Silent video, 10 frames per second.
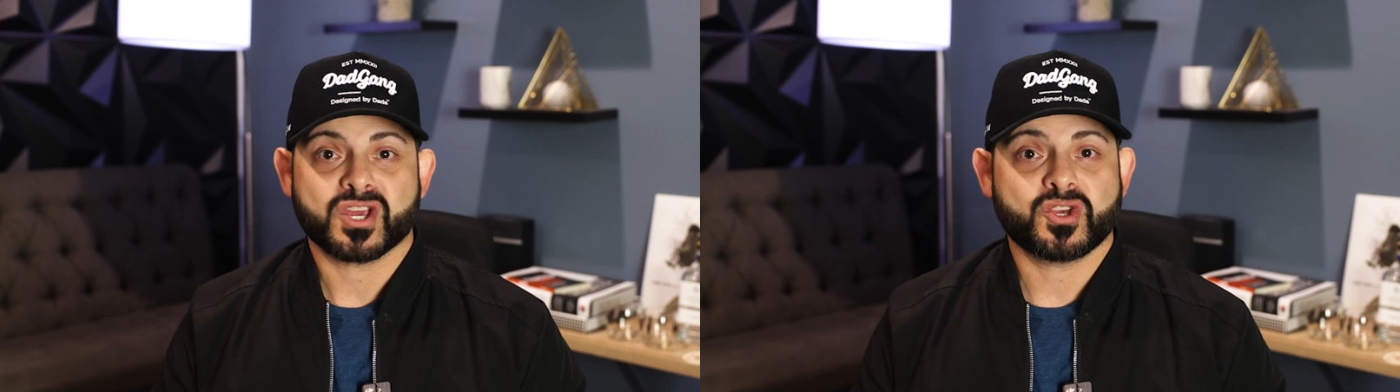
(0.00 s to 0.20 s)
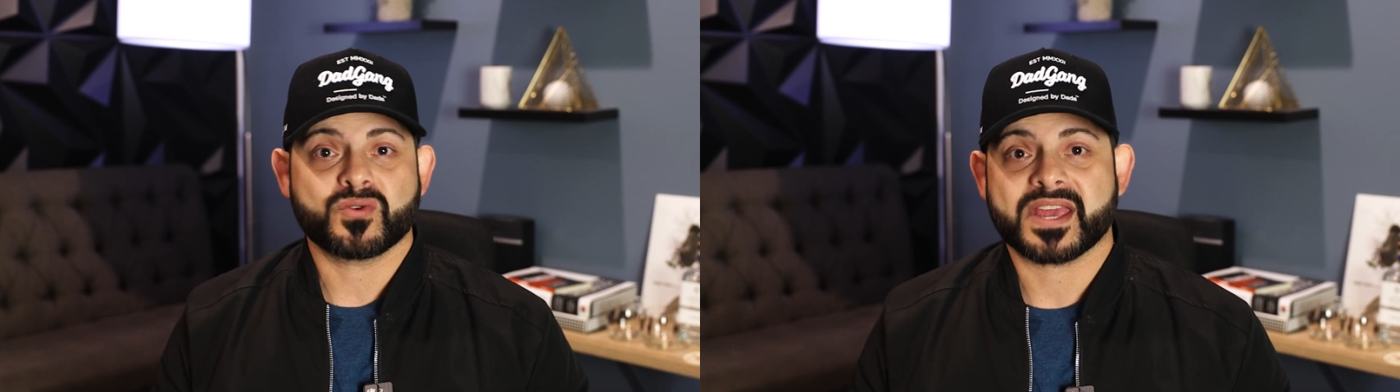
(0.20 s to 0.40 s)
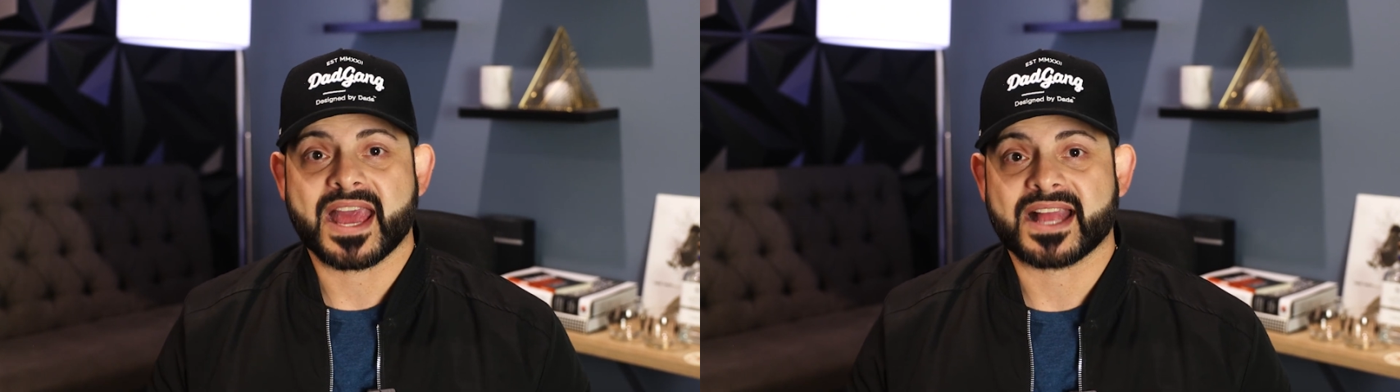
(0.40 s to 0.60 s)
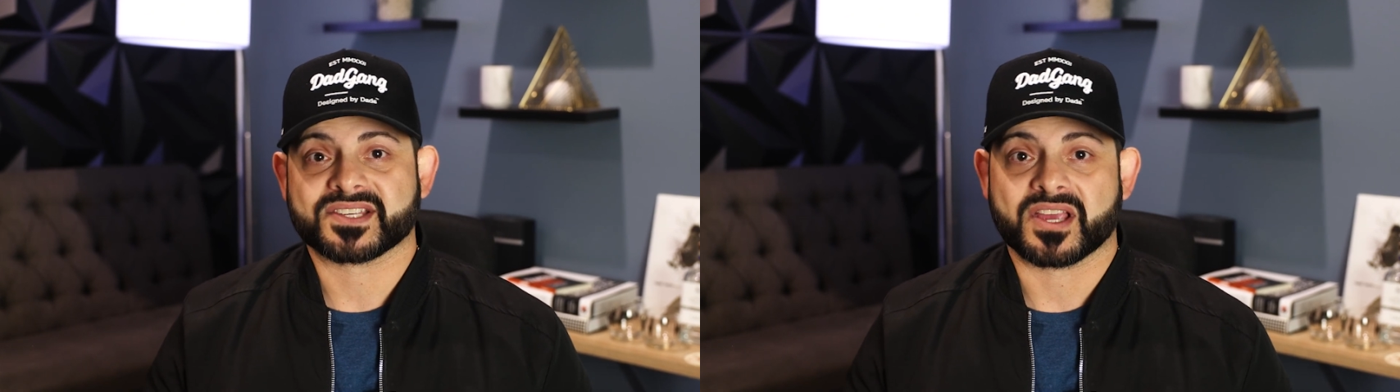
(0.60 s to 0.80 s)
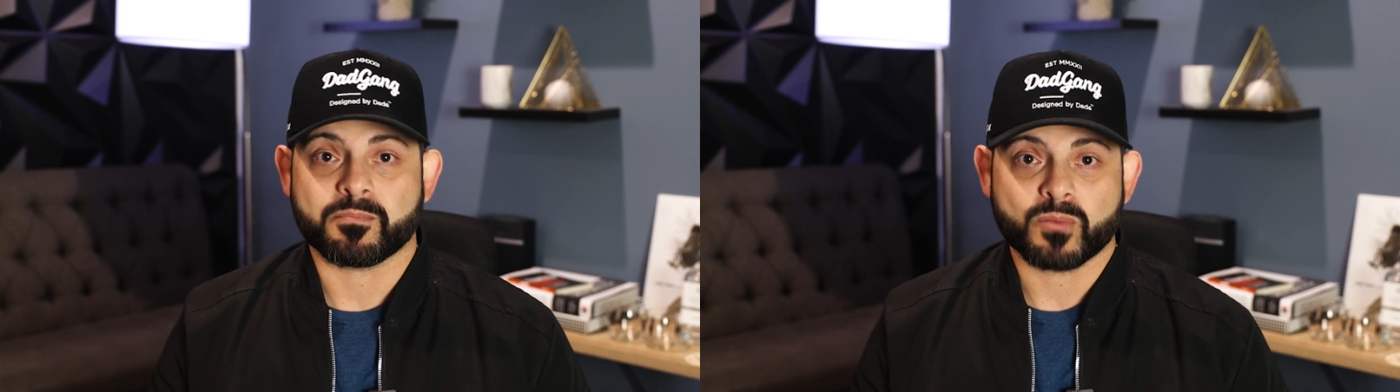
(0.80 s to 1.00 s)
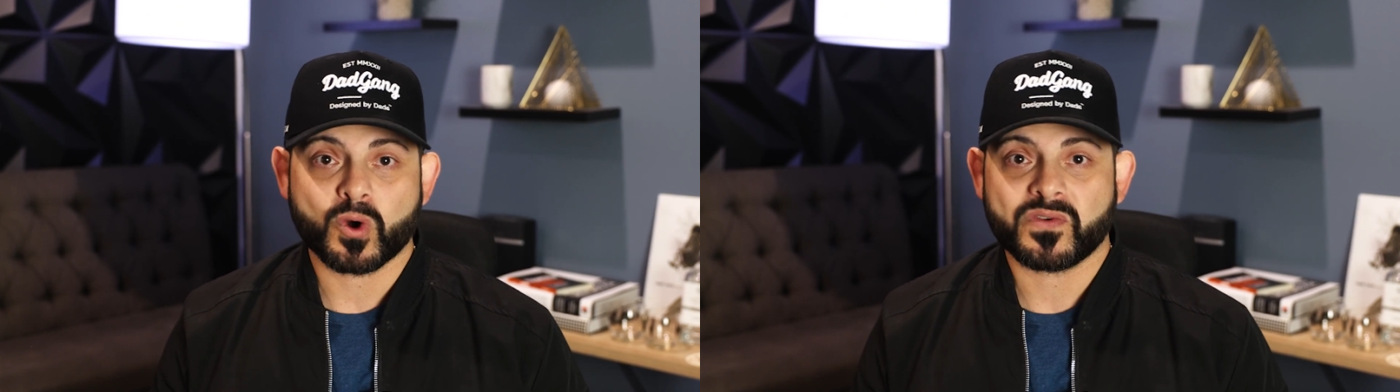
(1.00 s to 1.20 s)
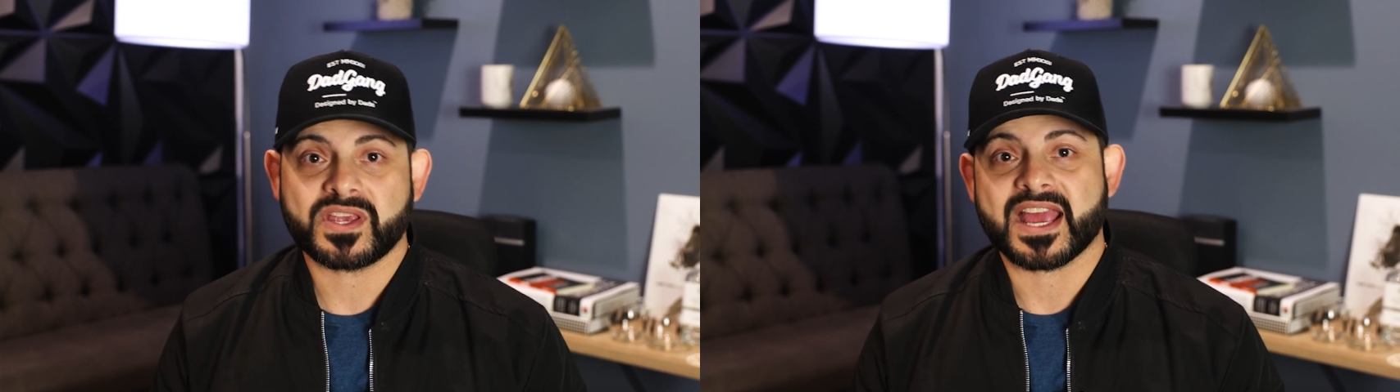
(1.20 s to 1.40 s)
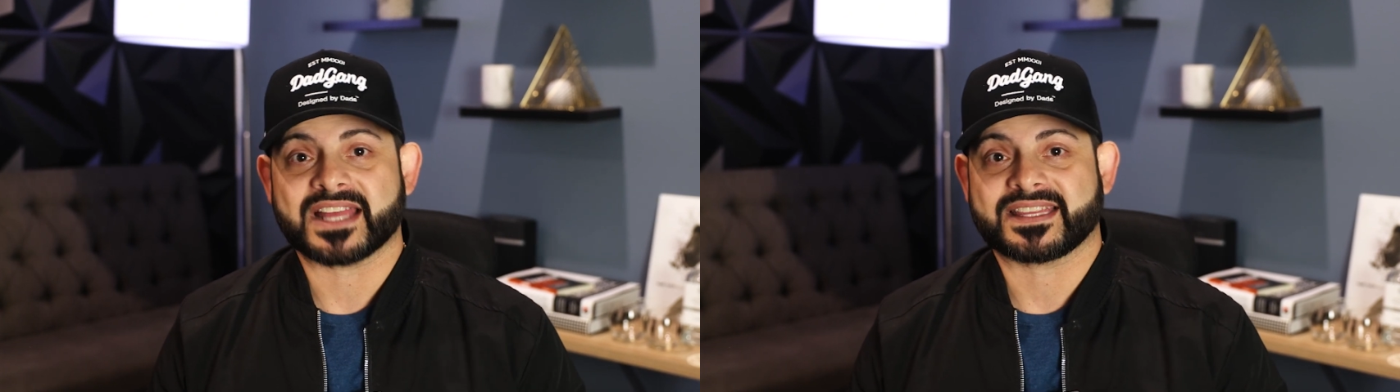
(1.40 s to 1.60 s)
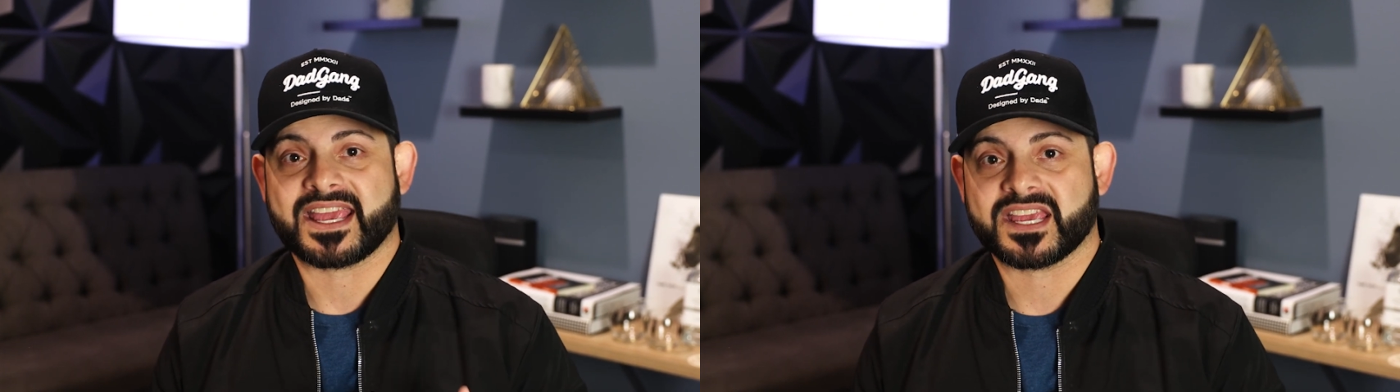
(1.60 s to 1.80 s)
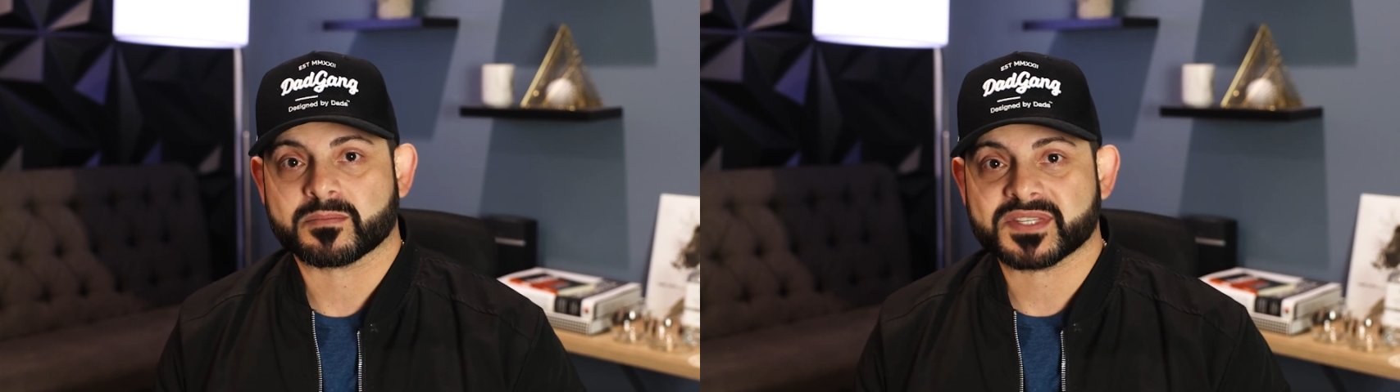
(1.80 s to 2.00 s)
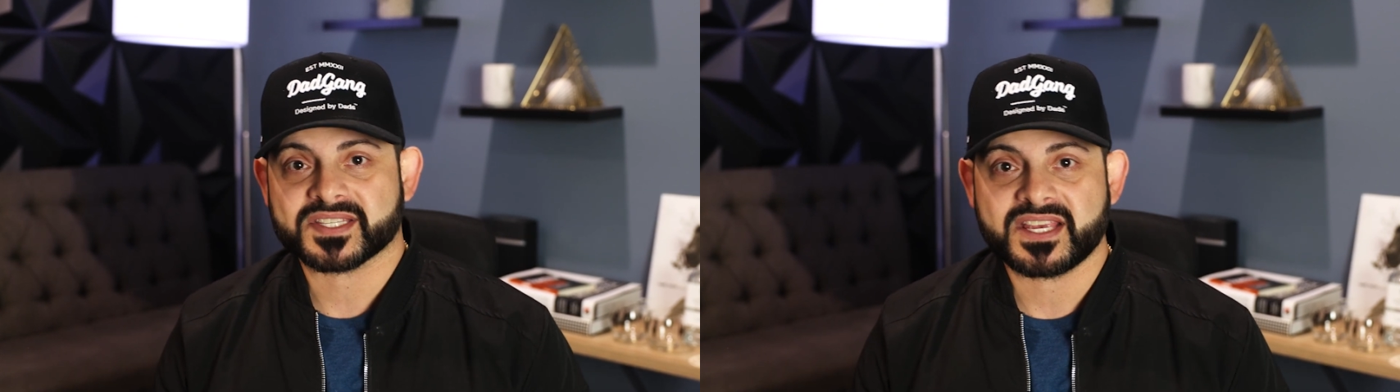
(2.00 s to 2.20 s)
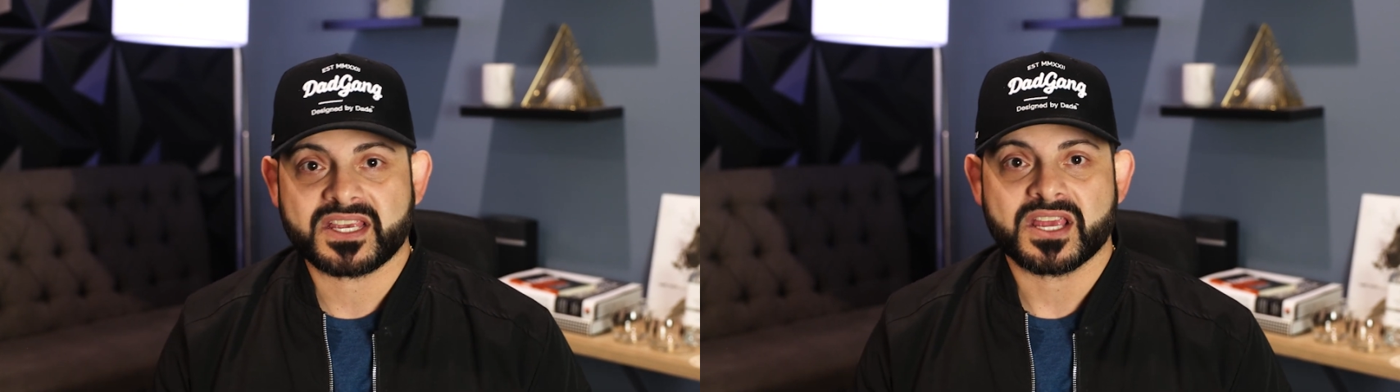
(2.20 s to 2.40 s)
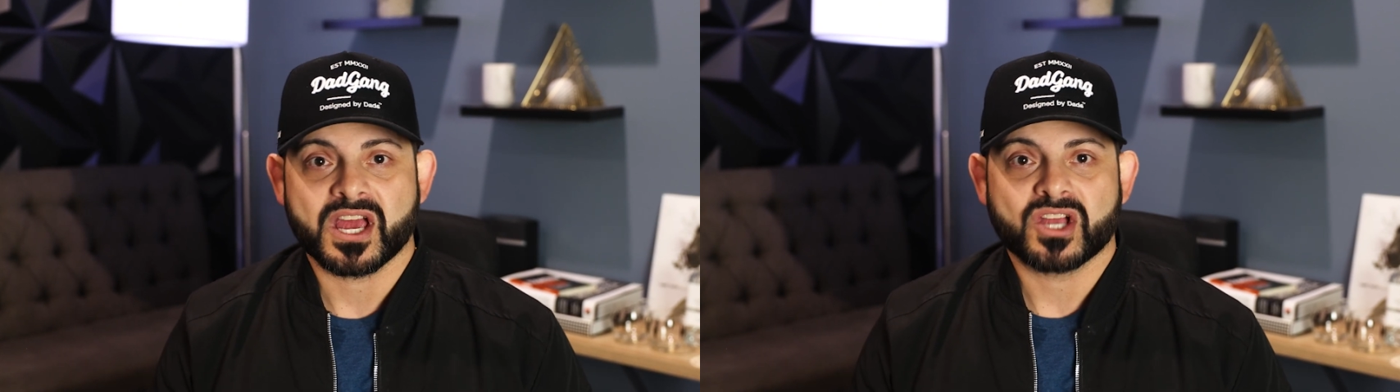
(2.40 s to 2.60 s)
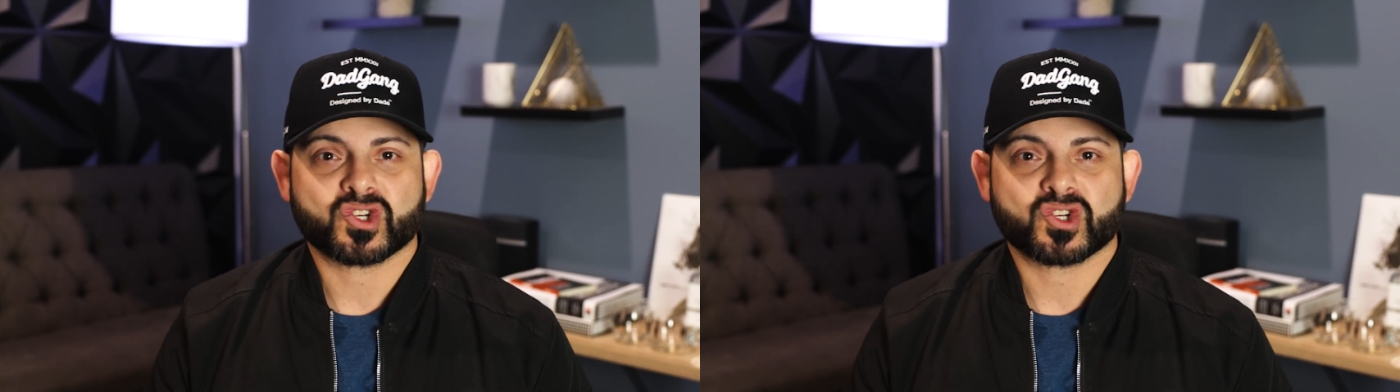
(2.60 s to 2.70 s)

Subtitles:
You can catch a movie at the AMC,